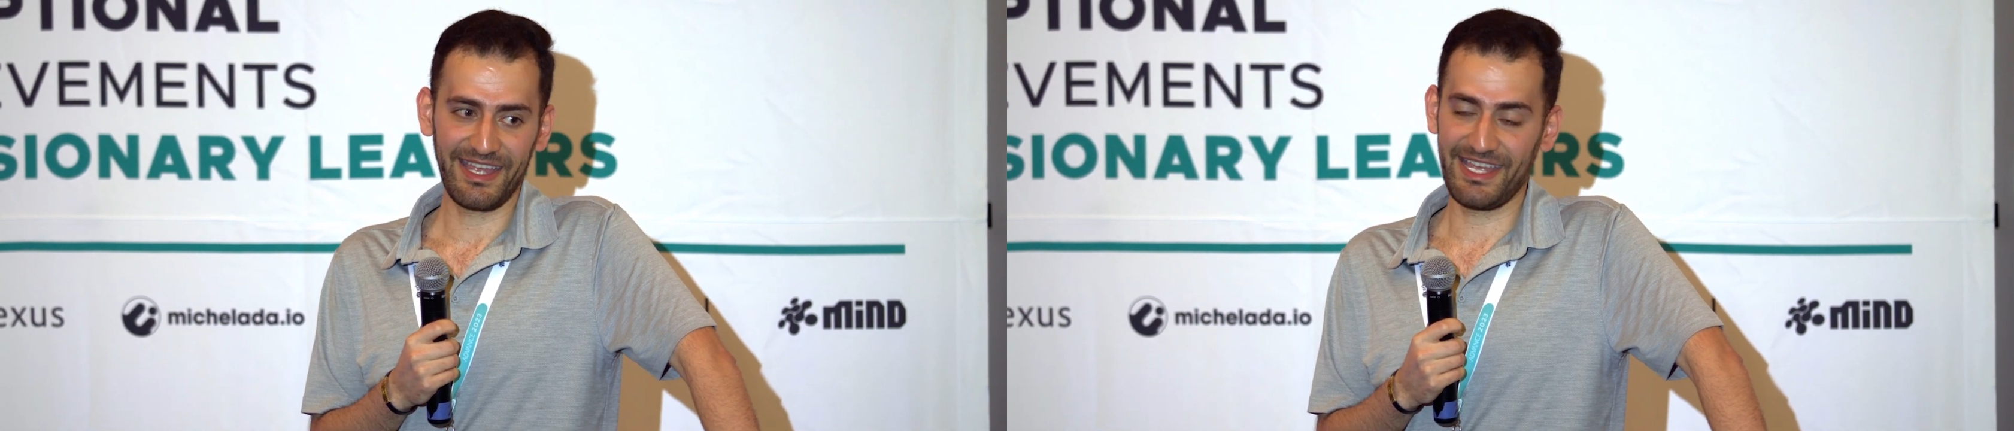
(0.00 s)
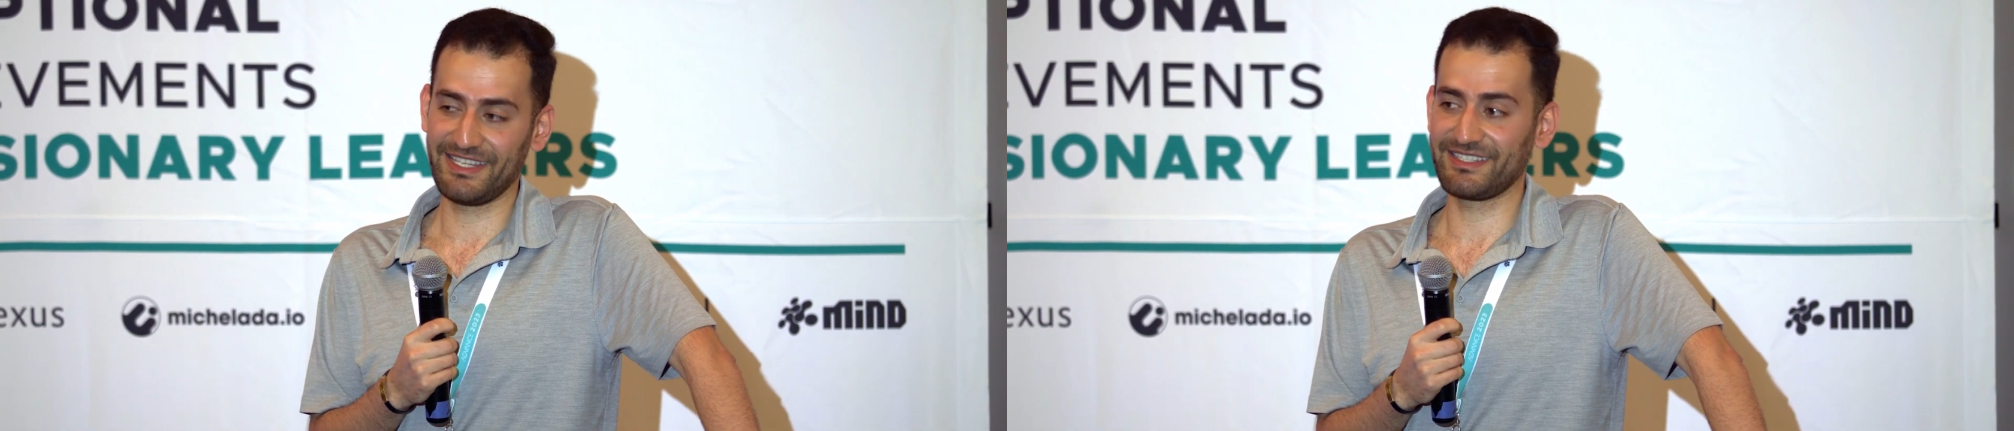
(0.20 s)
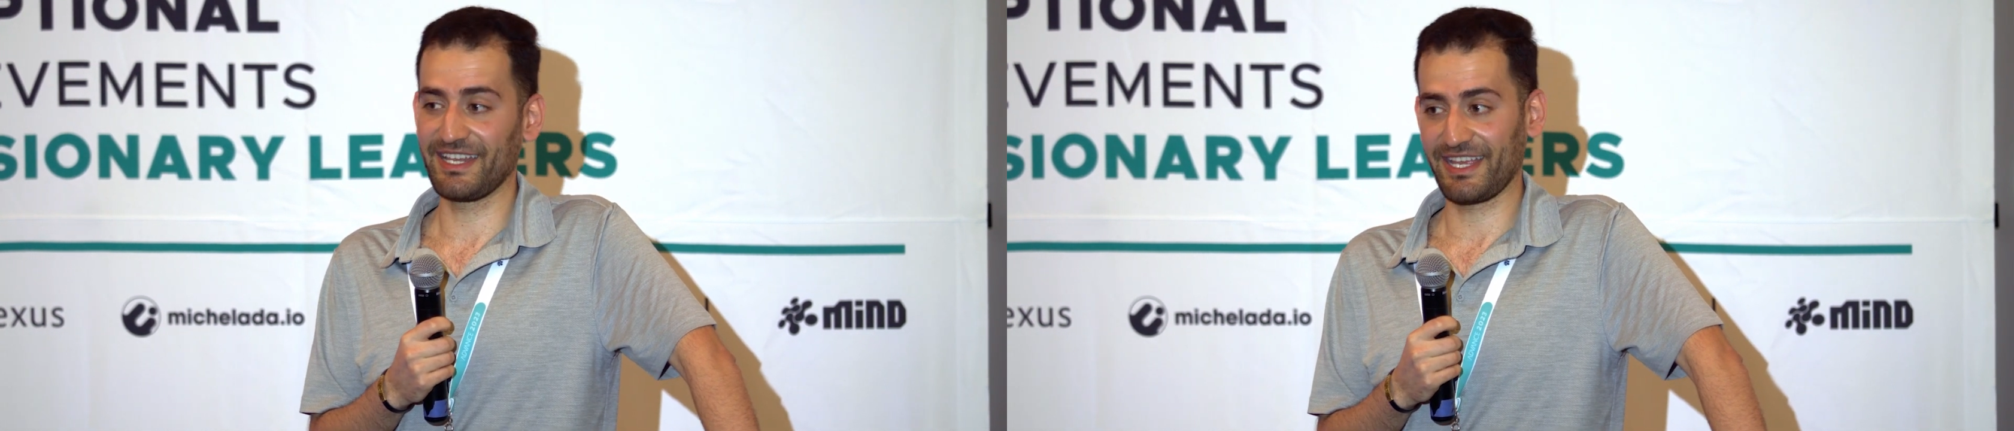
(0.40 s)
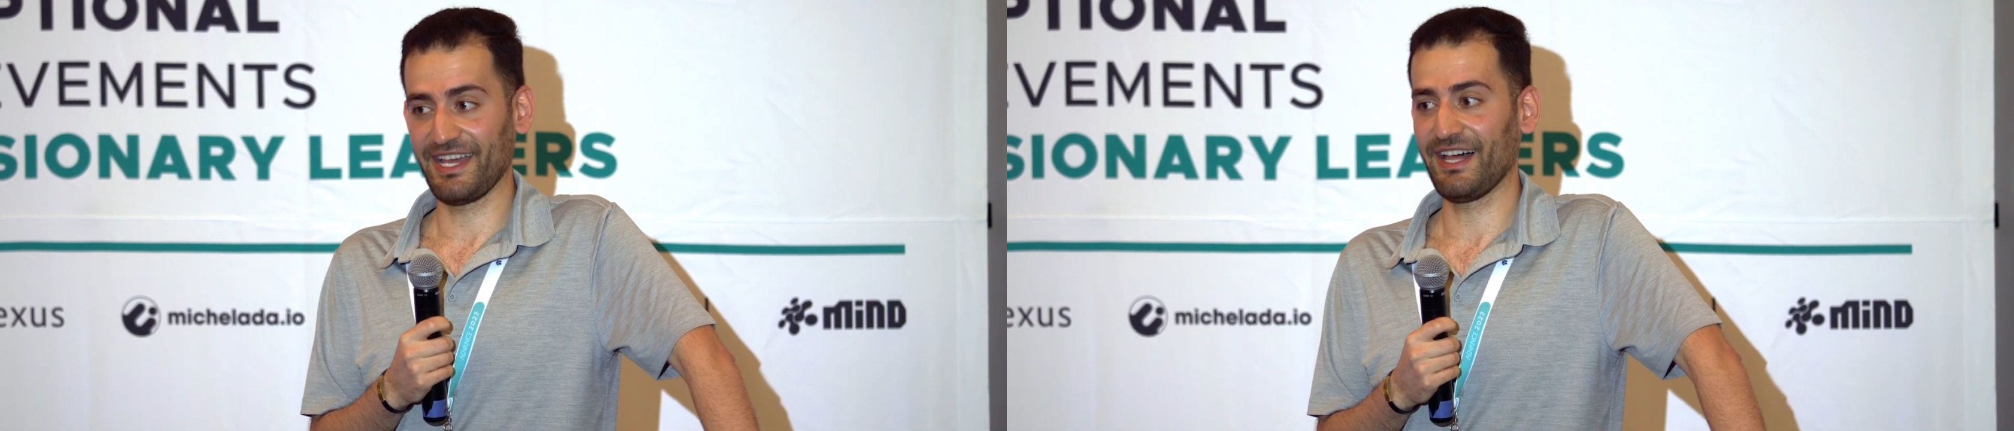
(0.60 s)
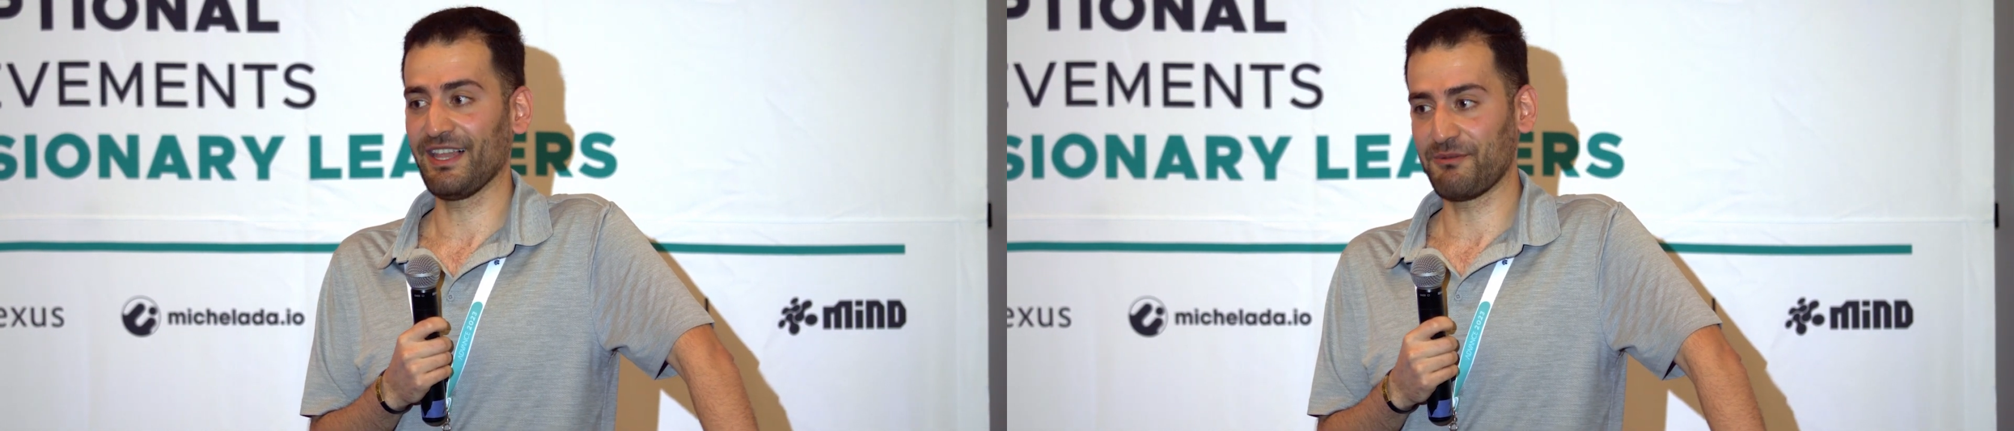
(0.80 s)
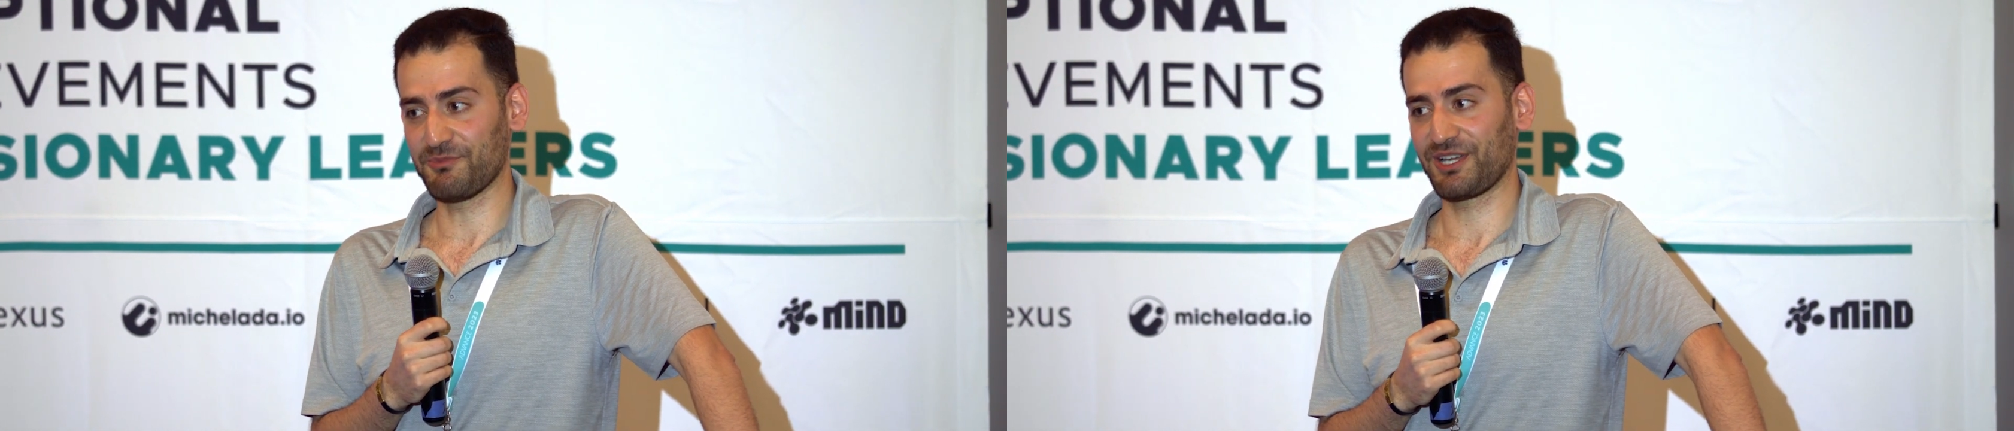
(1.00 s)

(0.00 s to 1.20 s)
It's going to get a lot